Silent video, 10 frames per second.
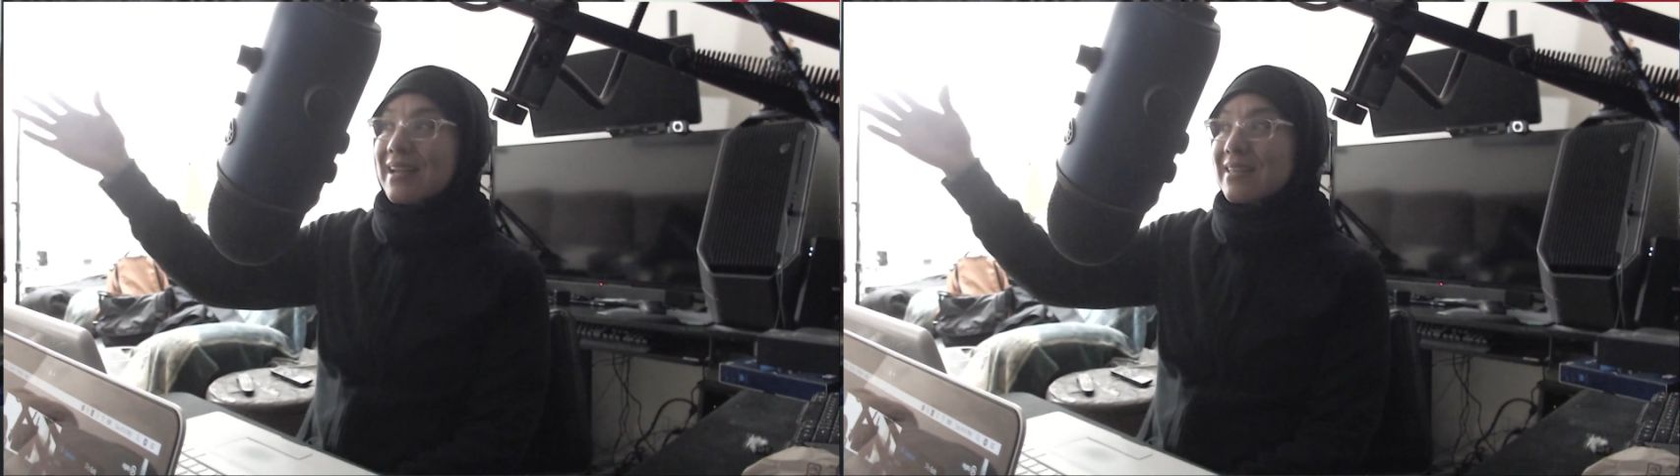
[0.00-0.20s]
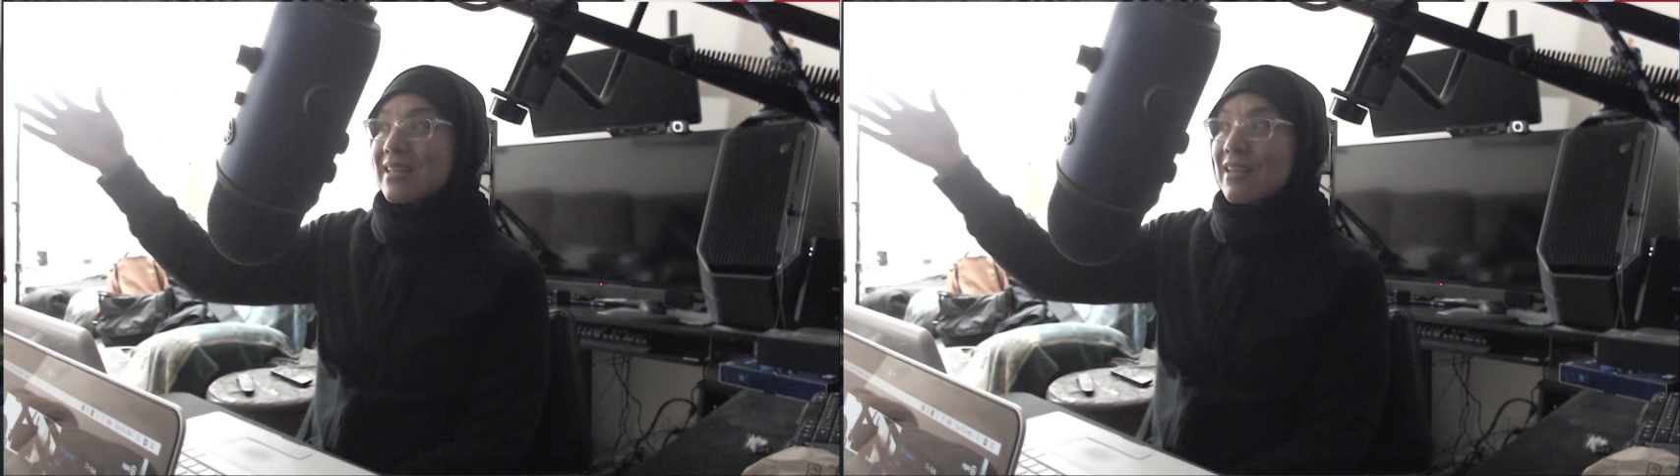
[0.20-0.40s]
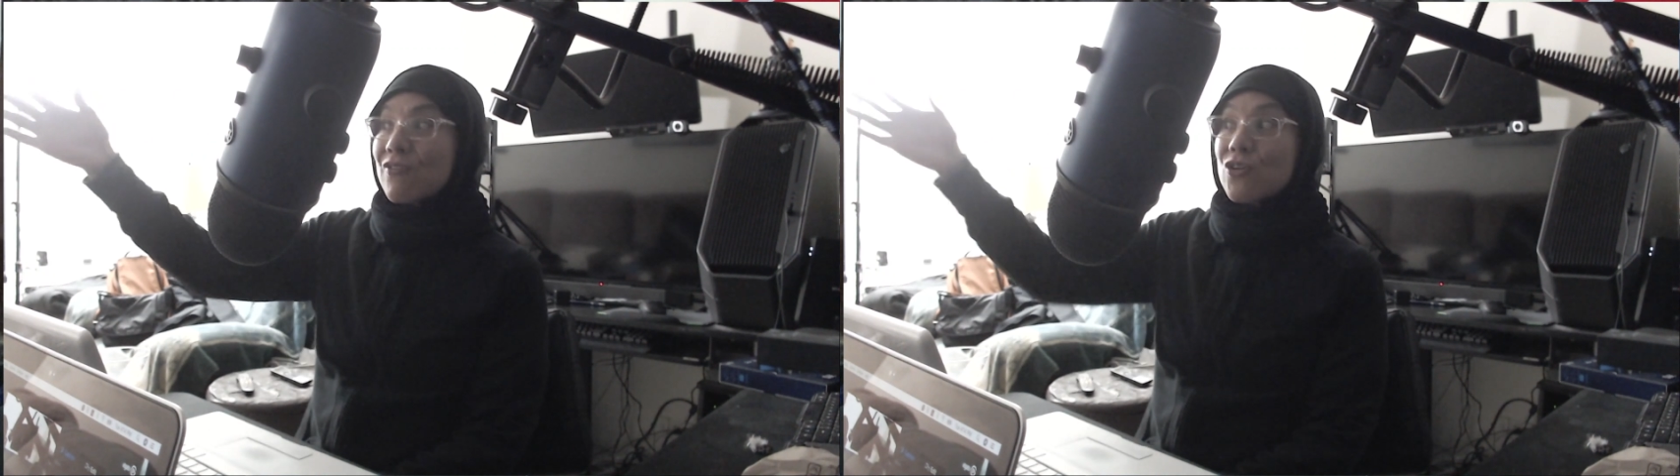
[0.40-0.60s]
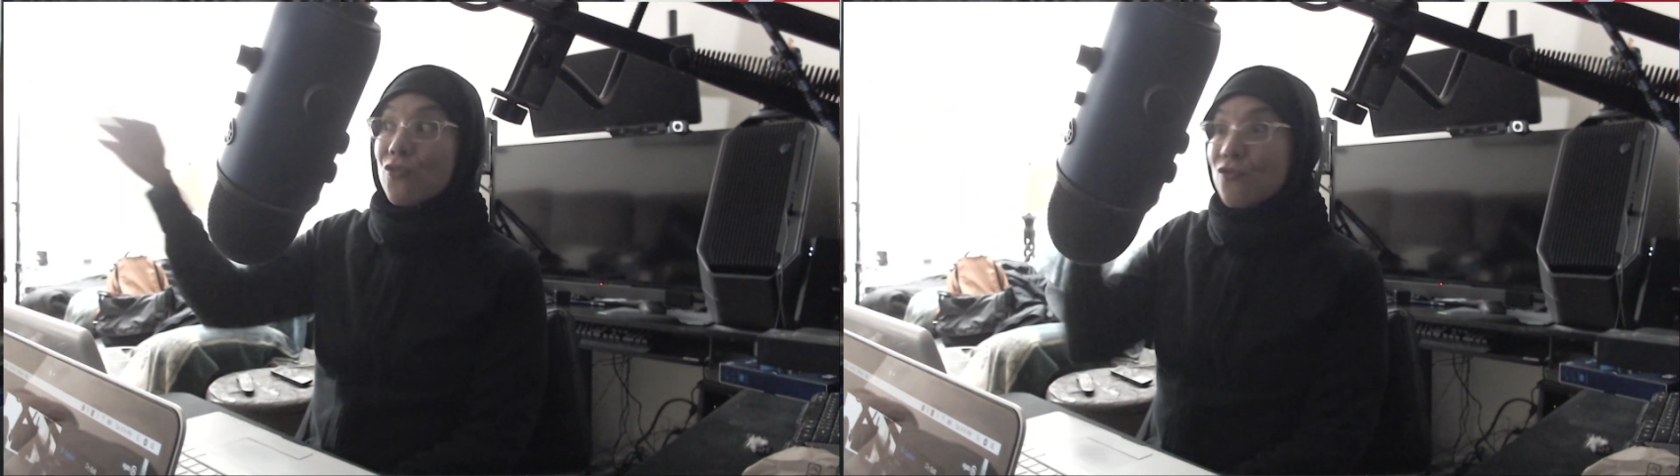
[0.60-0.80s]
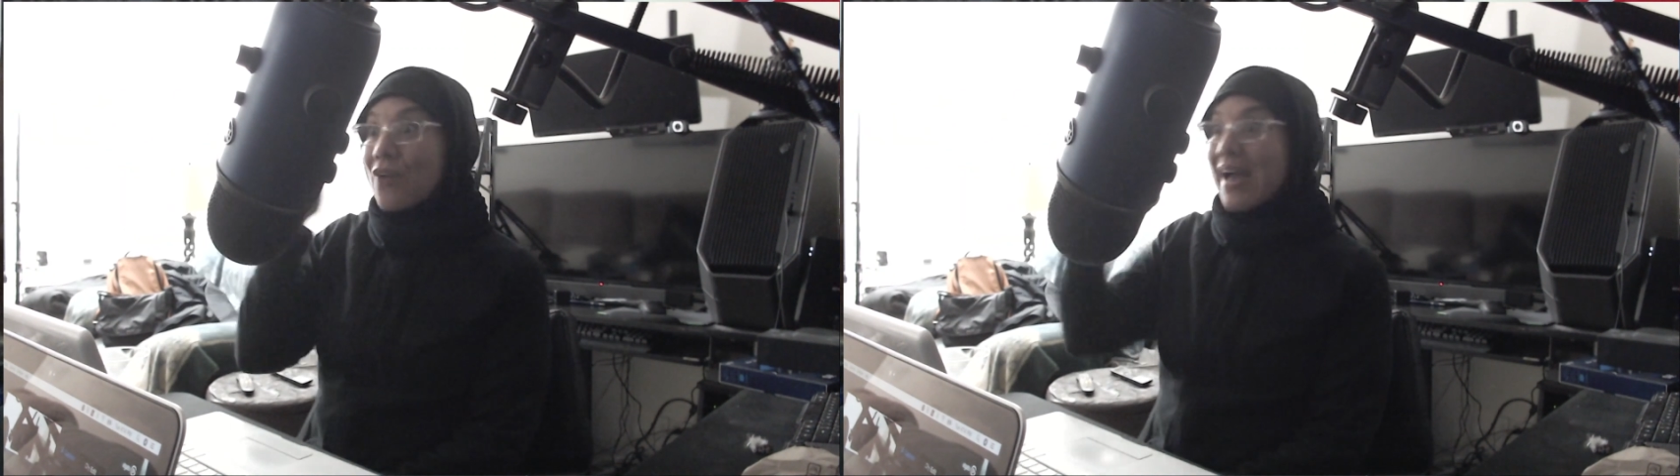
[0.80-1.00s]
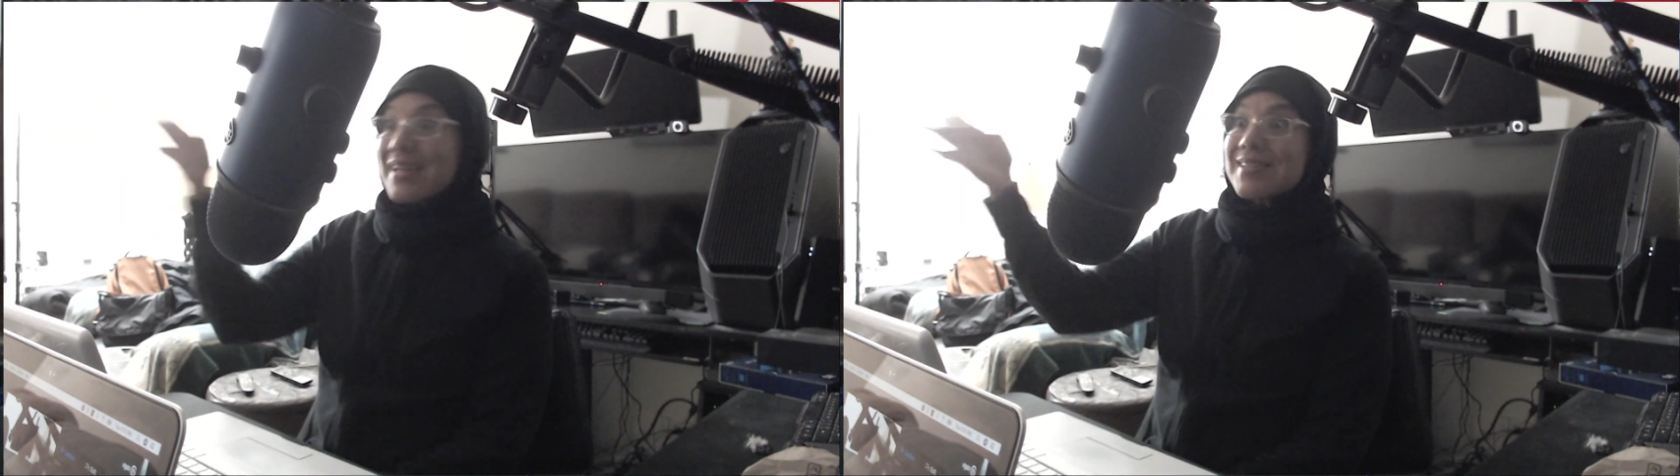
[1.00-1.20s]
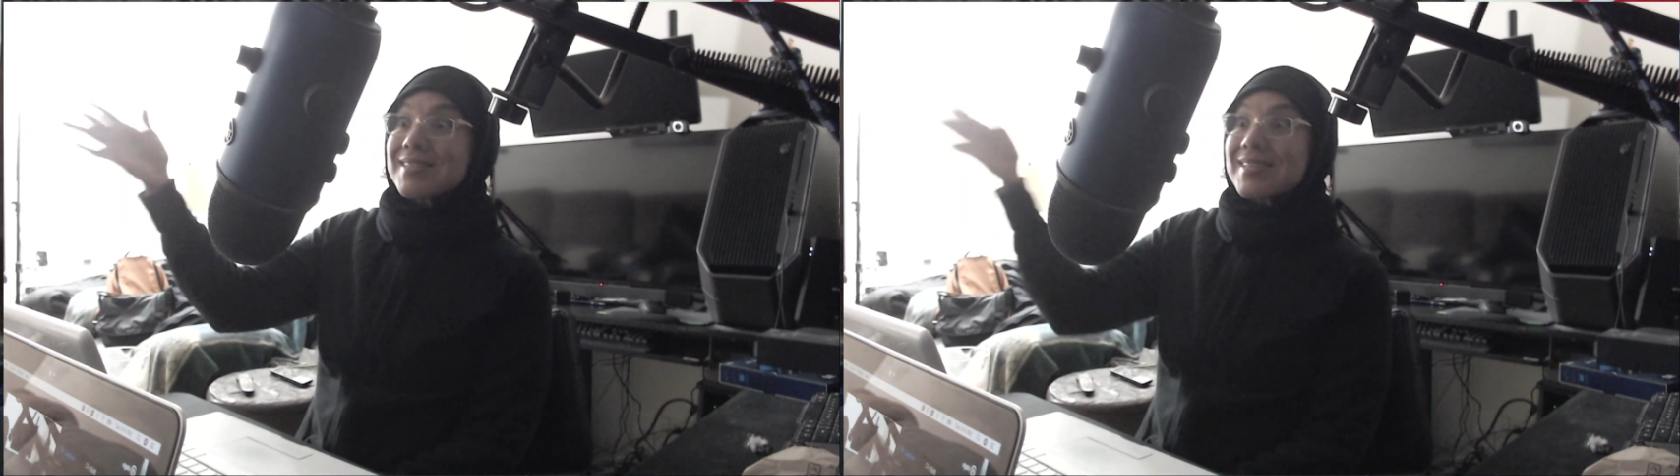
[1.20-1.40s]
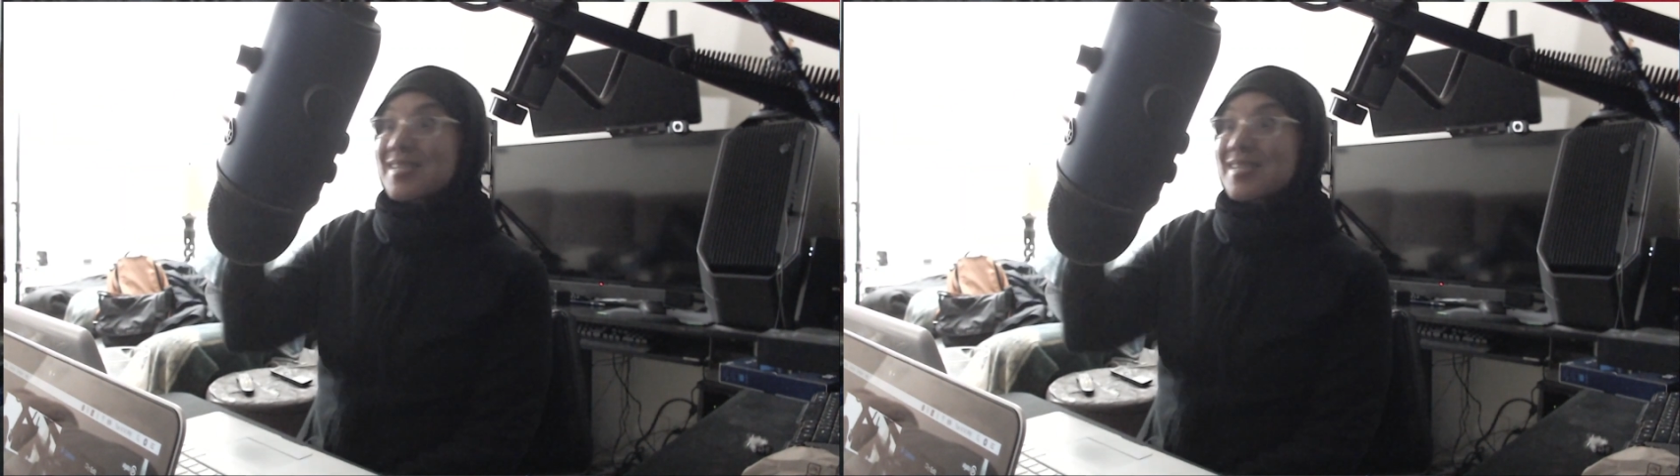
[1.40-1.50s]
if you're at a distance?